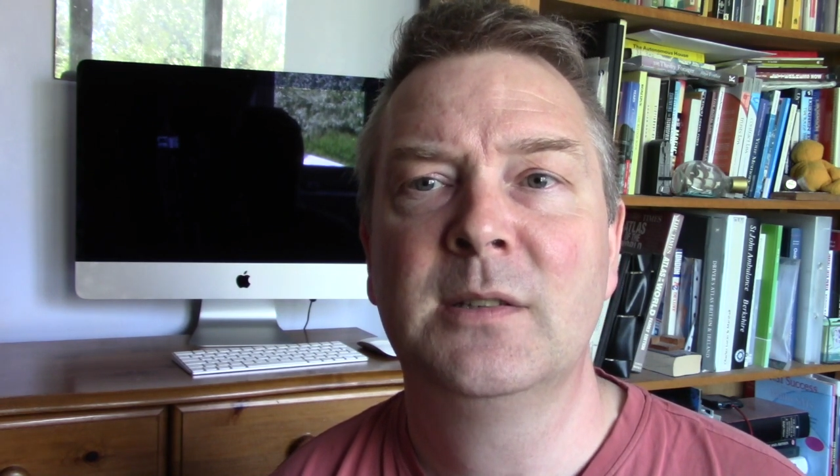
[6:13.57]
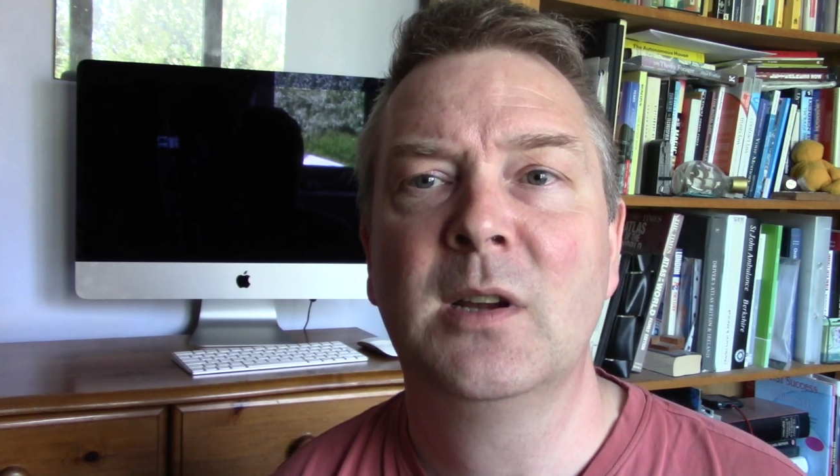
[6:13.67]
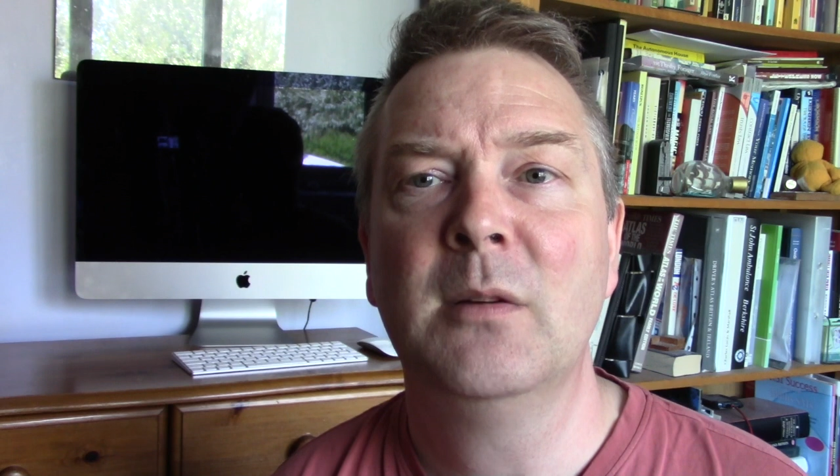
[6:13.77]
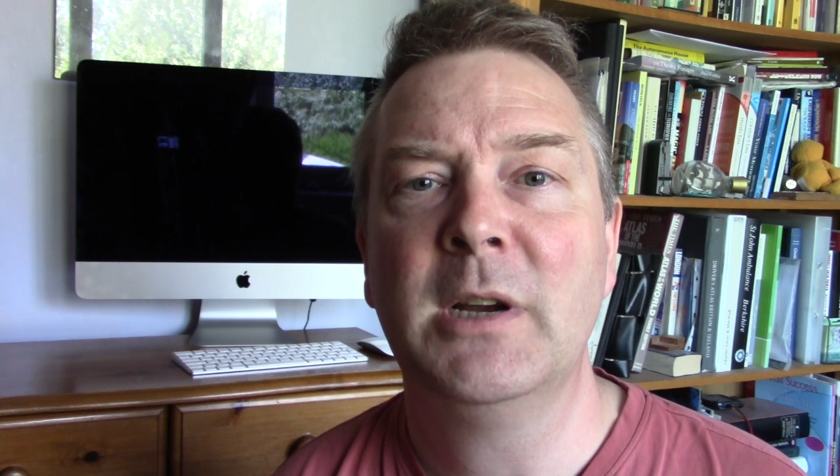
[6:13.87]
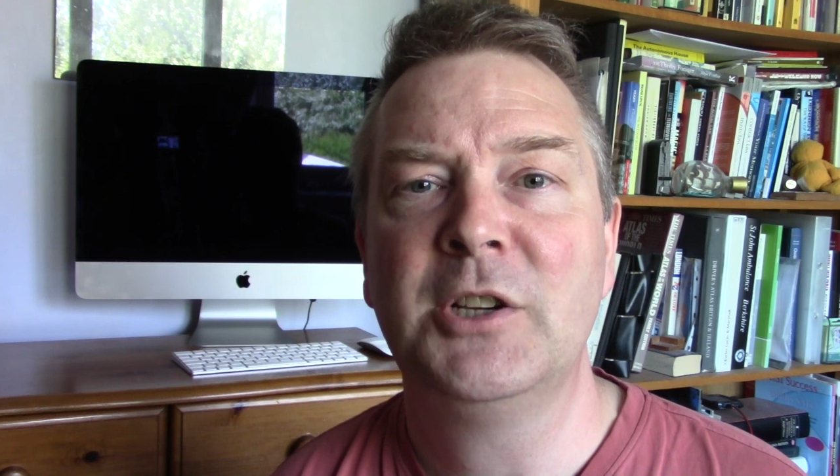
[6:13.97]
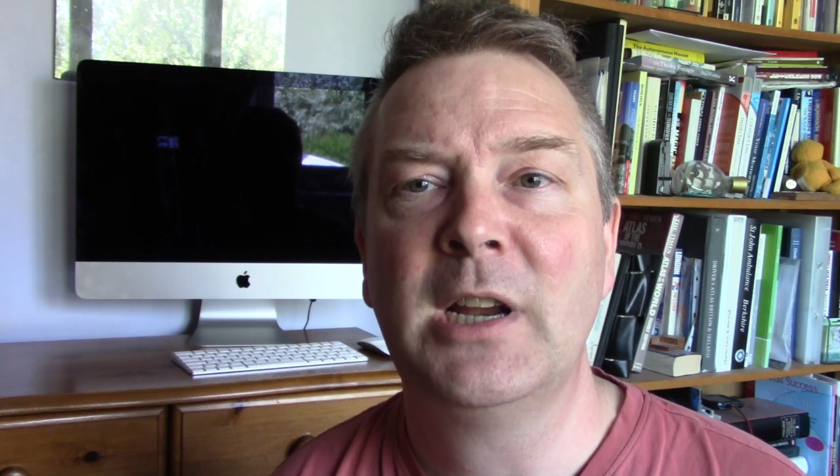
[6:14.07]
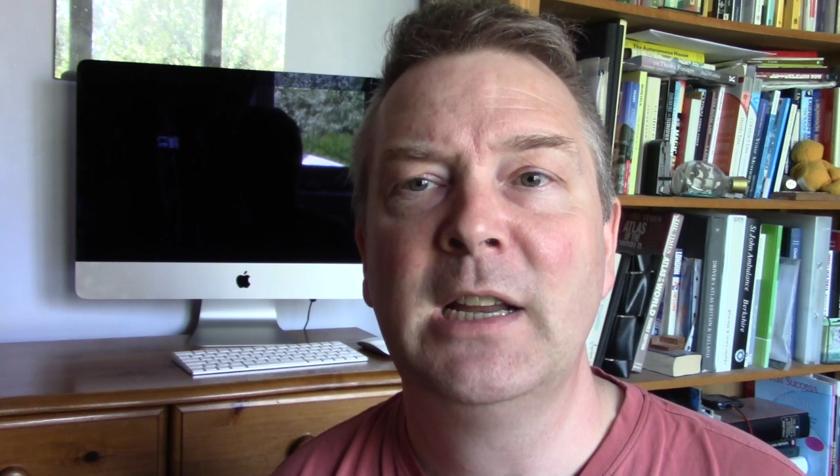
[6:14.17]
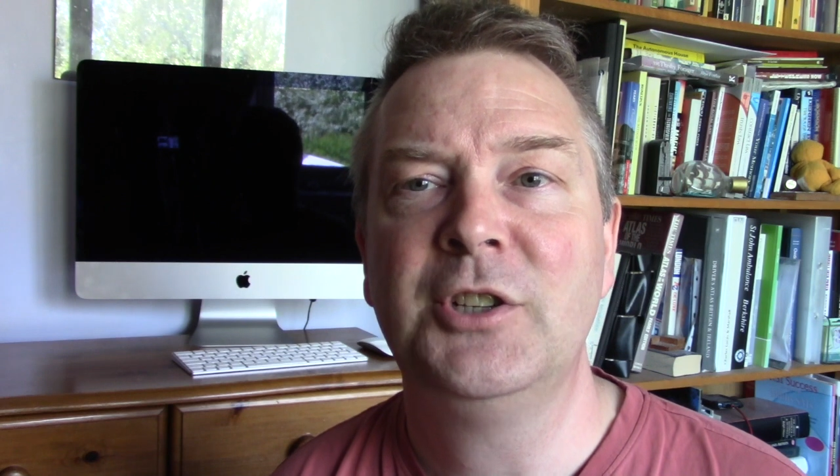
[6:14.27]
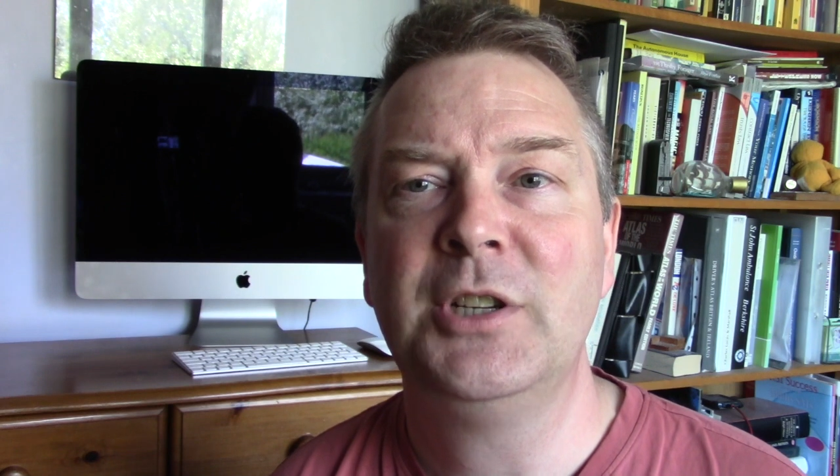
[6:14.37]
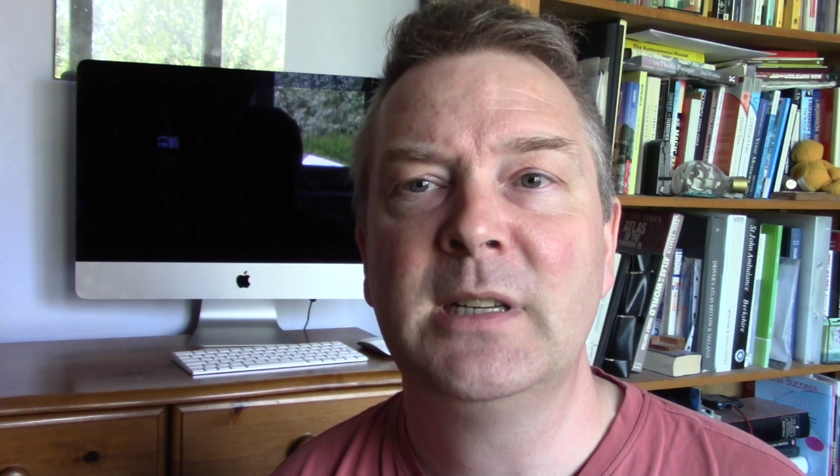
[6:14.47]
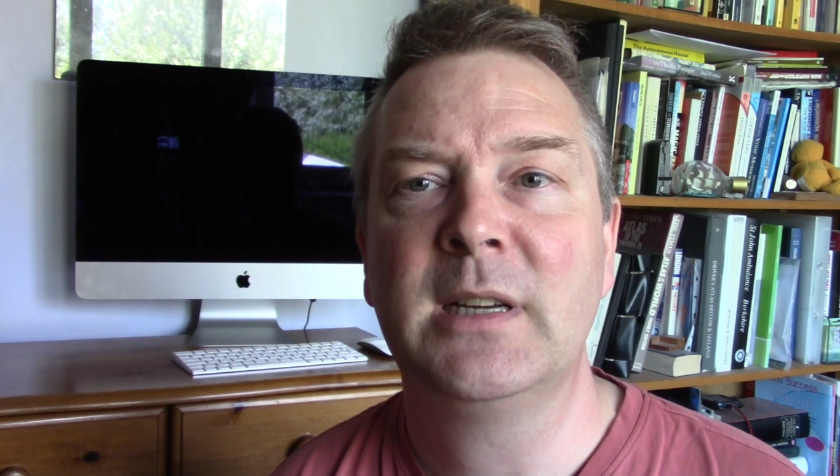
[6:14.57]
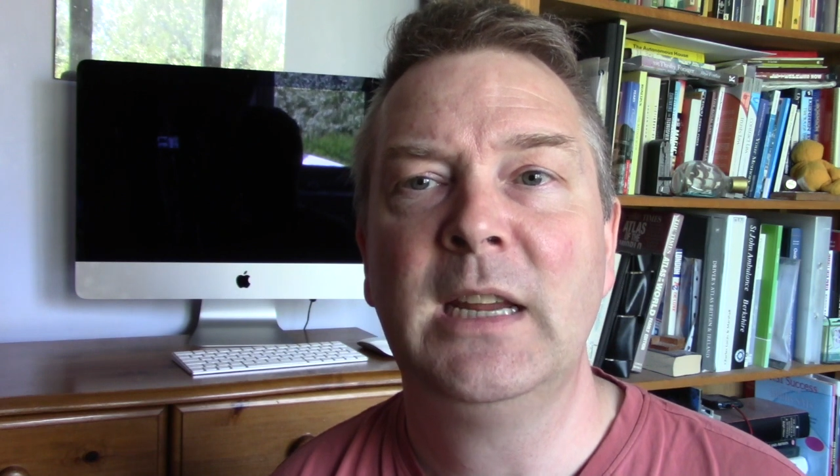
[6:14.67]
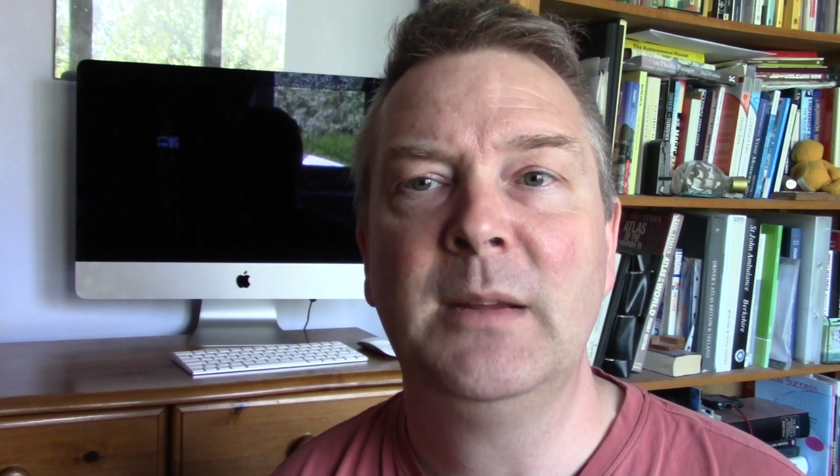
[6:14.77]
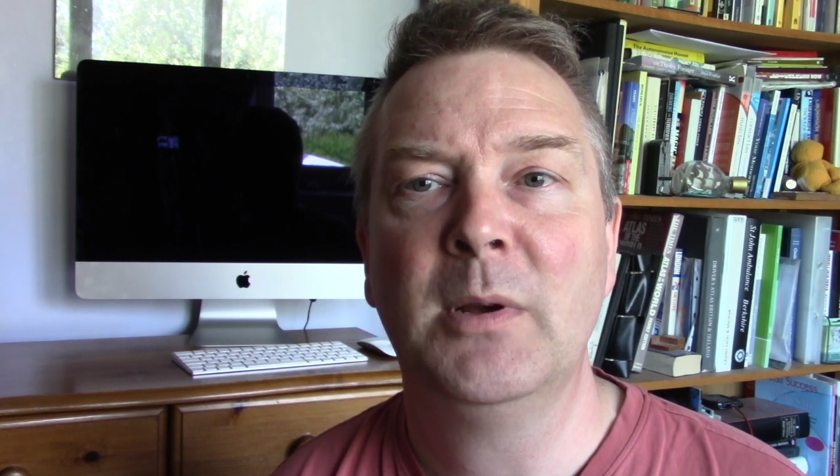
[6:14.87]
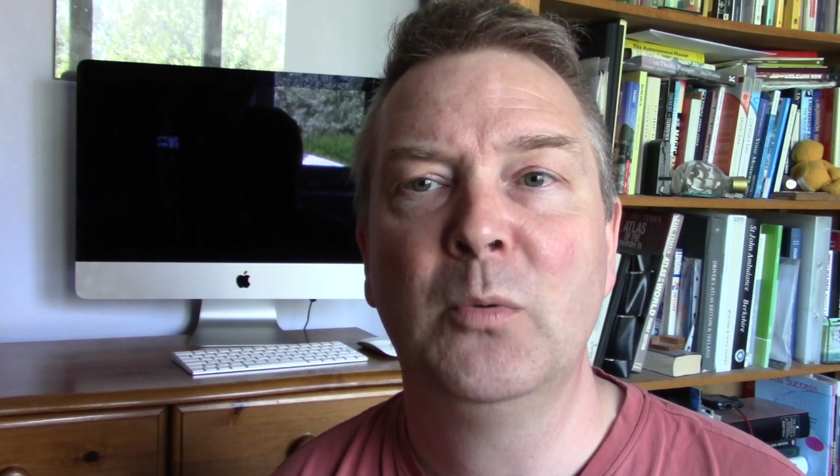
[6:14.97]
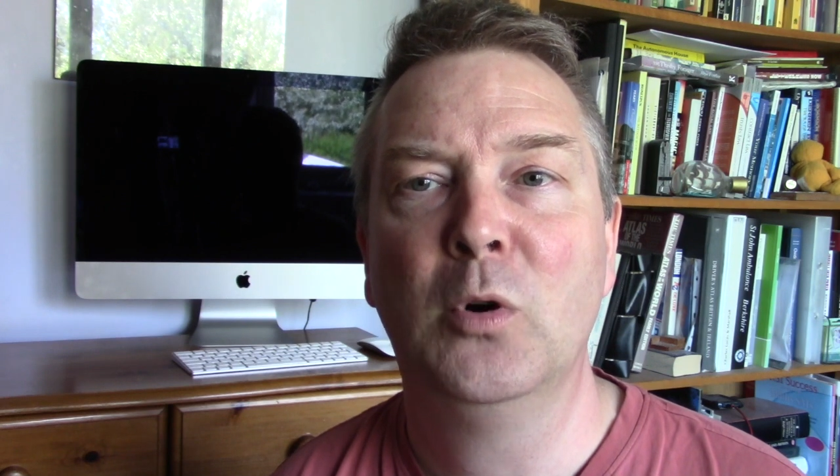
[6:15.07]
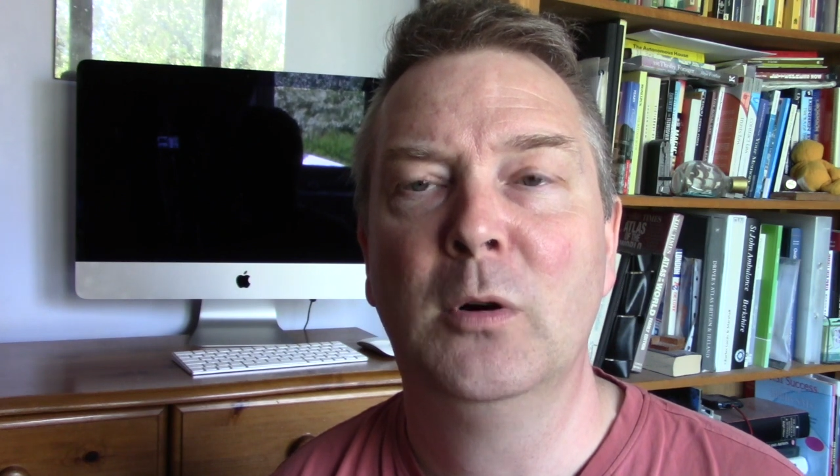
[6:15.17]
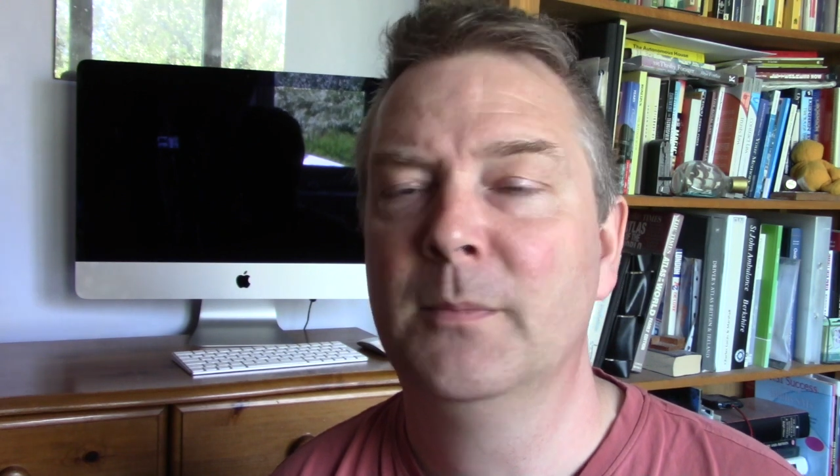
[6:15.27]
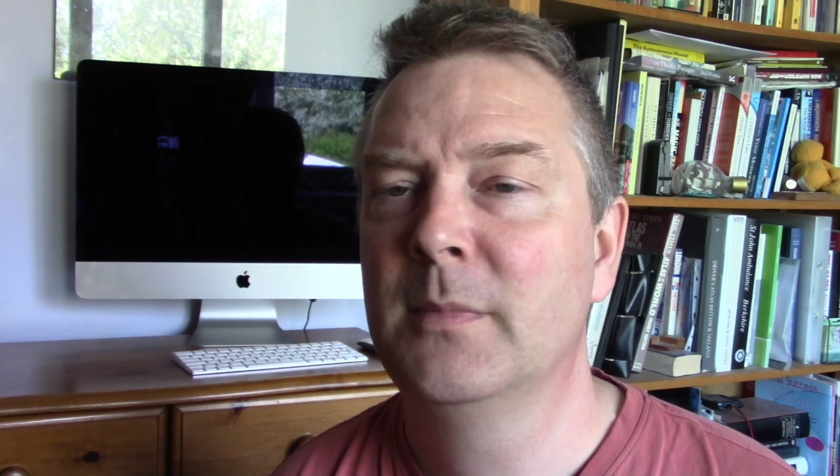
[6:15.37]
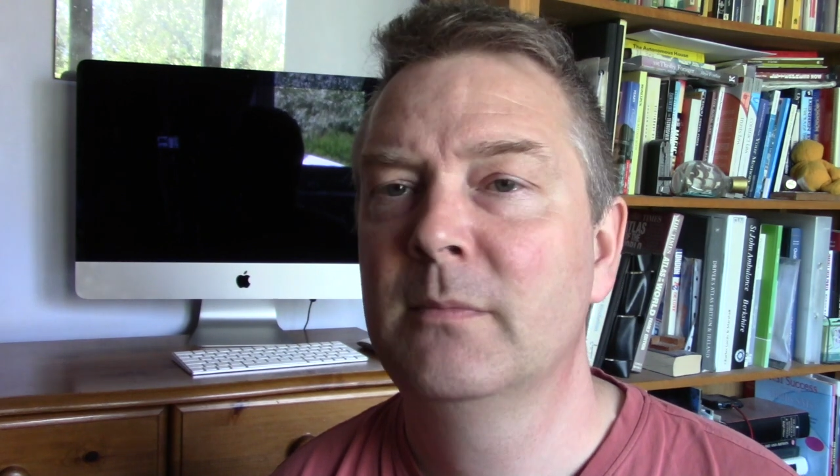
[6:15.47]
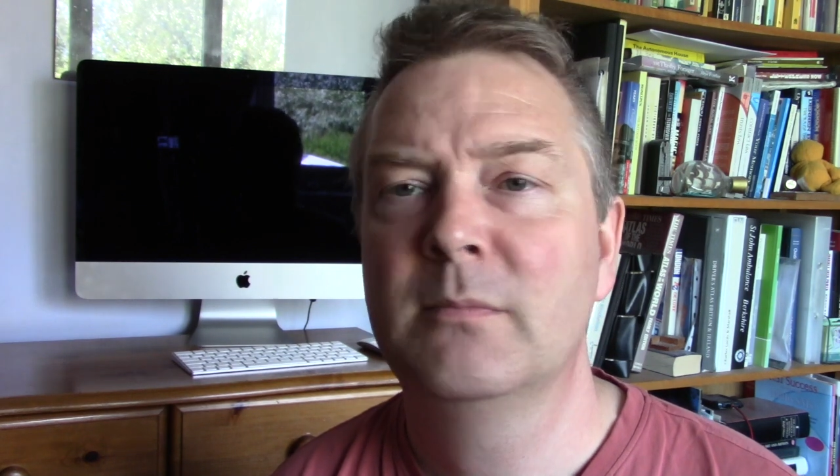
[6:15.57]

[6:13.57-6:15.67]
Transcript: so much energy to keep it warm.